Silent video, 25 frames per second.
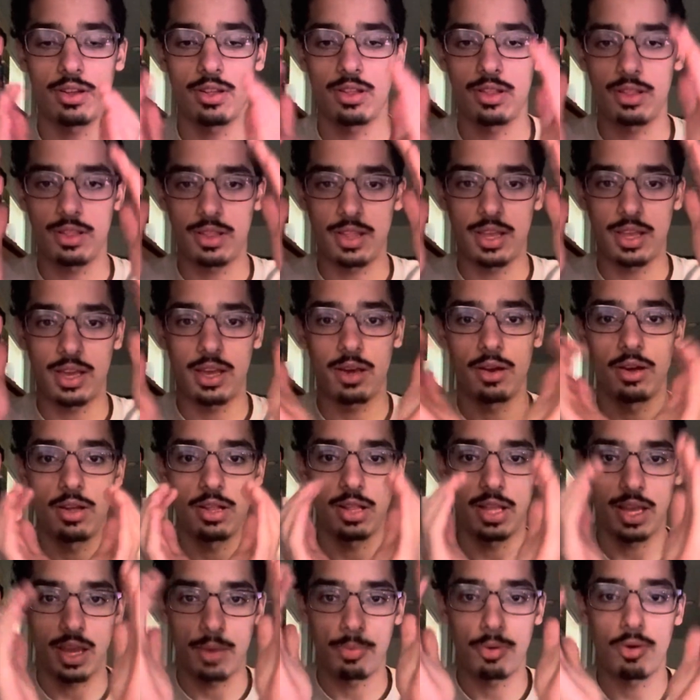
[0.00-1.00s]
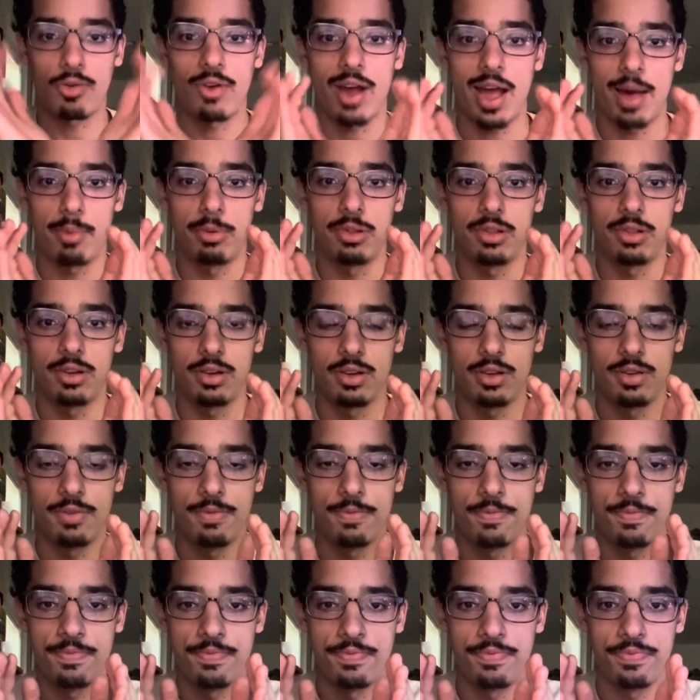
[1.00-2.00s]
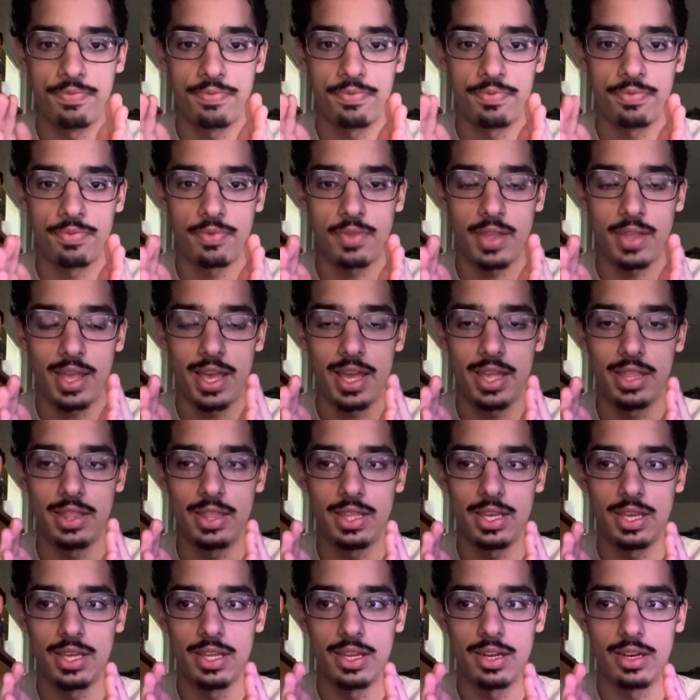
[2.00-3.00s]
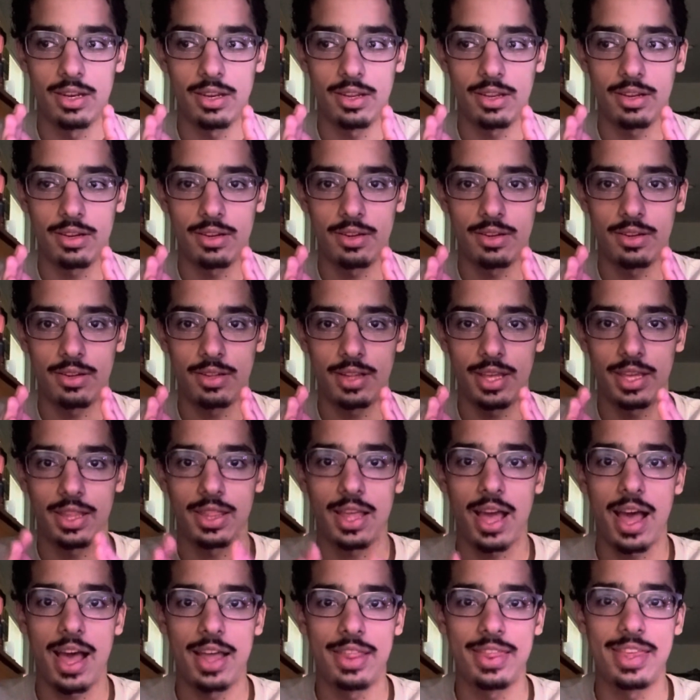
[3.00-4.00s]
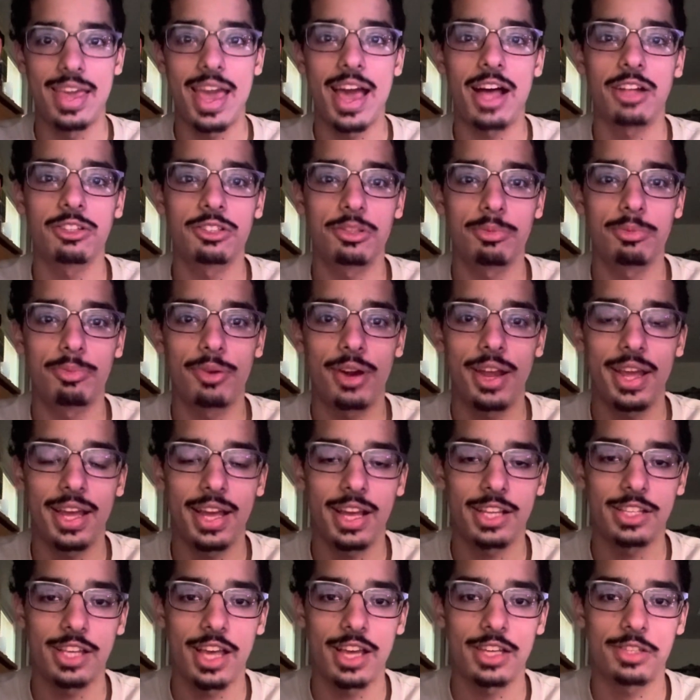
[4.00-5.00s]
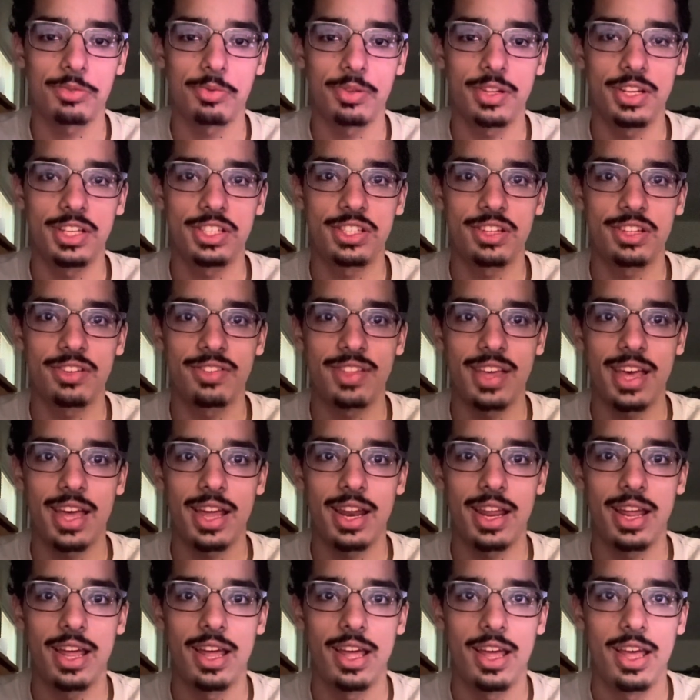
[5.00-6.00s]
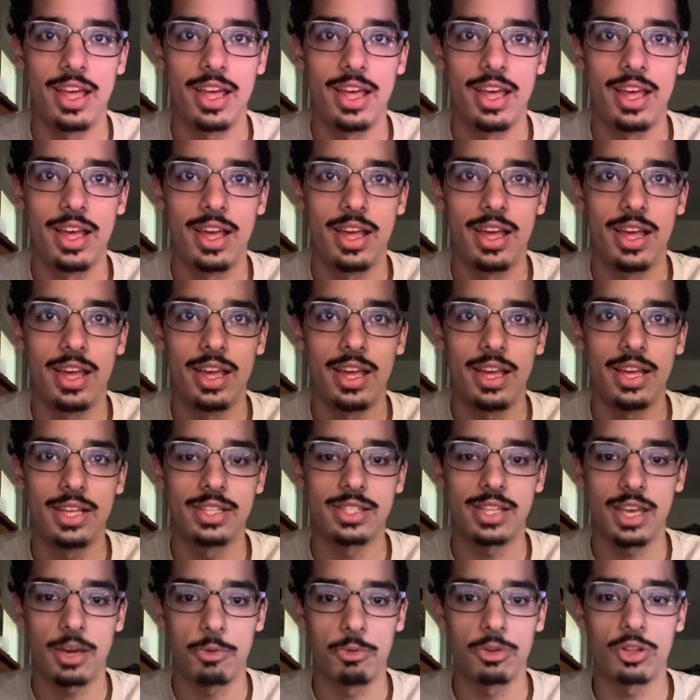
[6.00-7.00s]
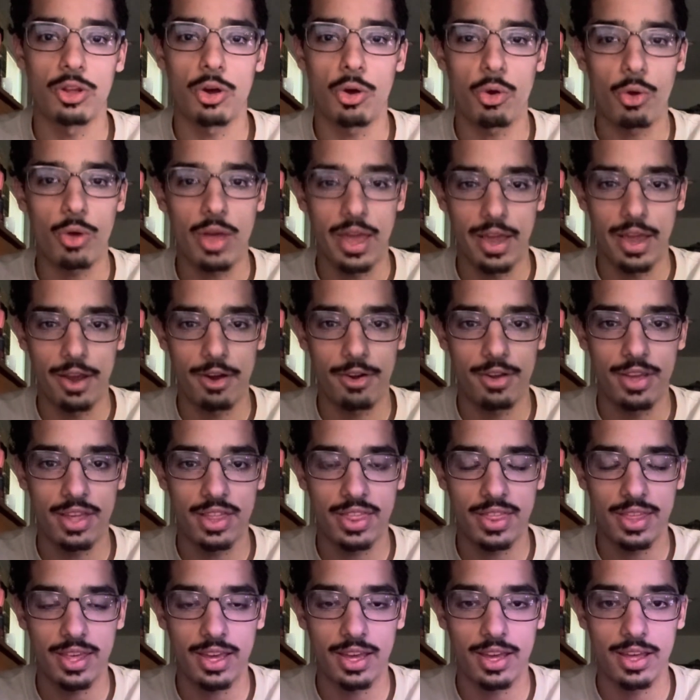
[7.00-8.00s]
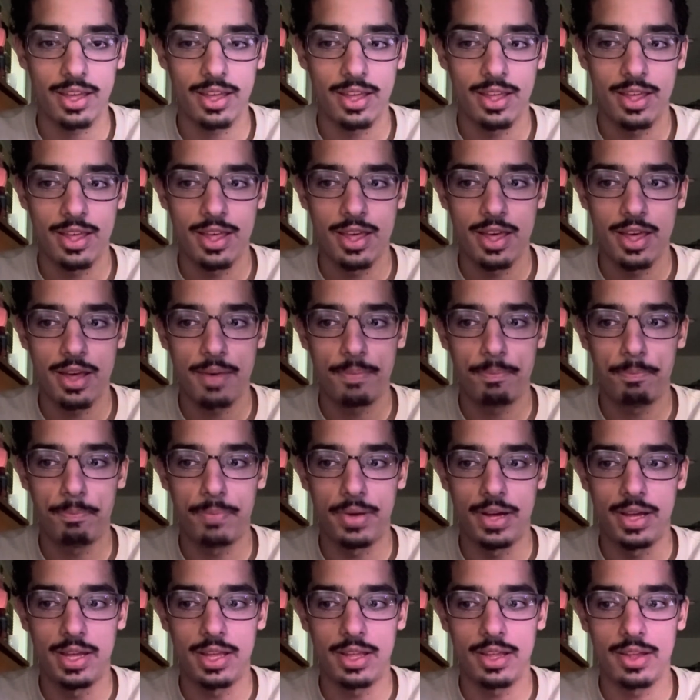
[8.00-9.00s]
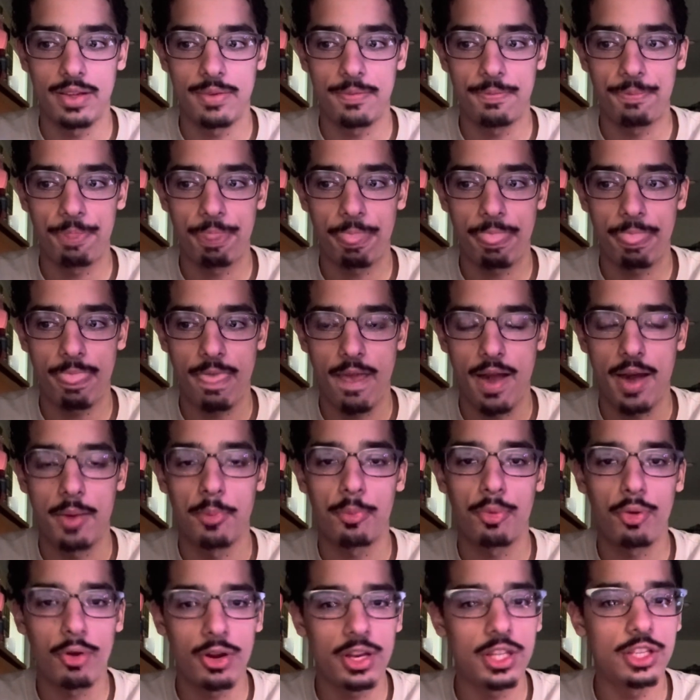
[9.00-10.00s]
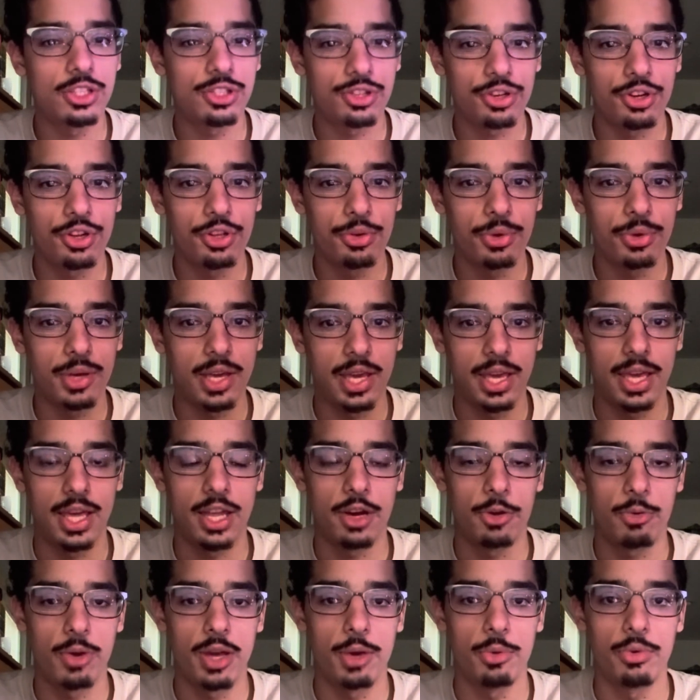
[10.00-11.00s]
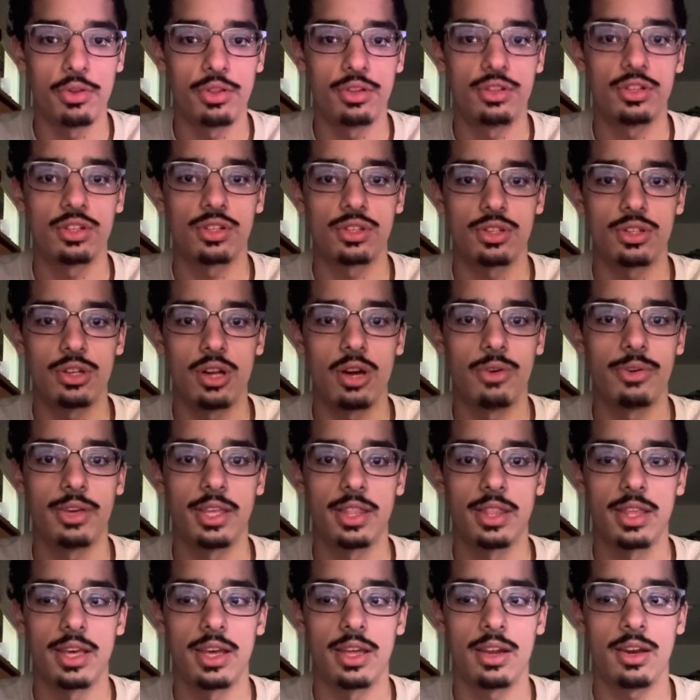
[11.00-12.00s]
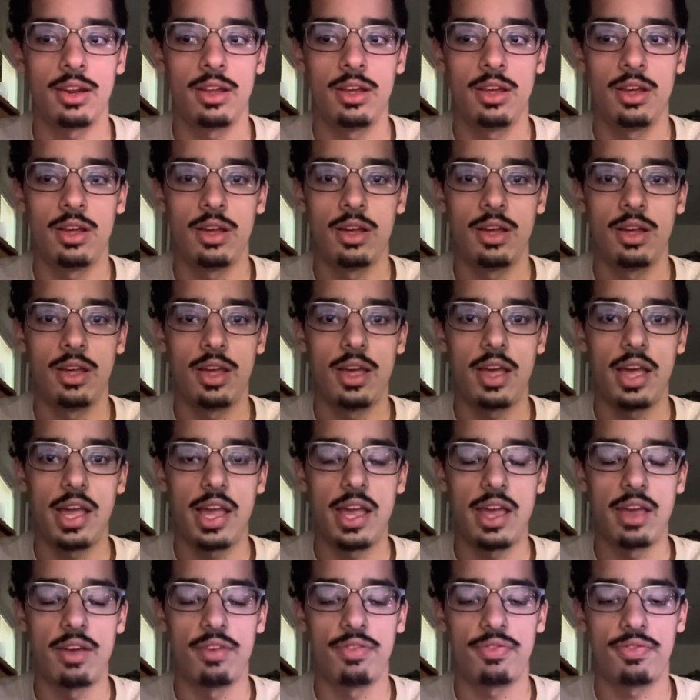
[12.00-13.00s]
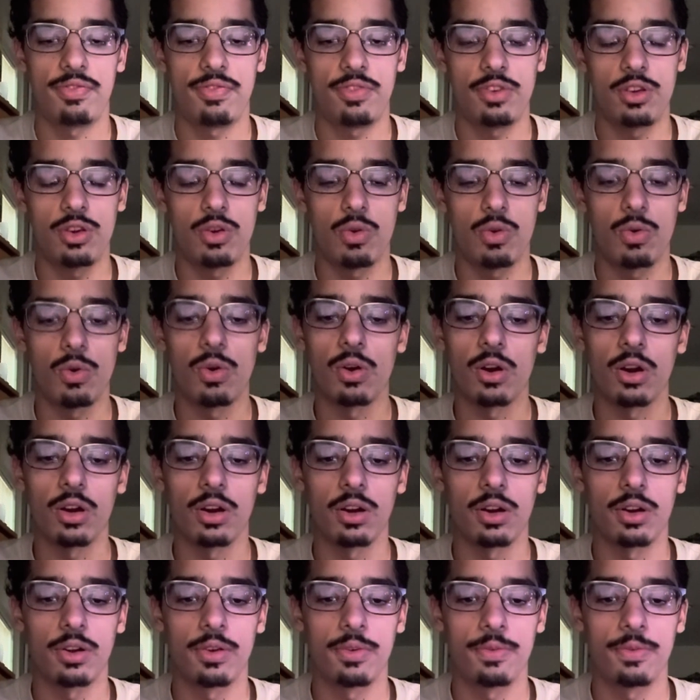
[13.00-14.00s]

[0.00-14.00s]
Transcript: like a parabola. And then like the algebraic explanation of that is like with the whole area thing, but I'm pretty sure you can get away with just knowing that if your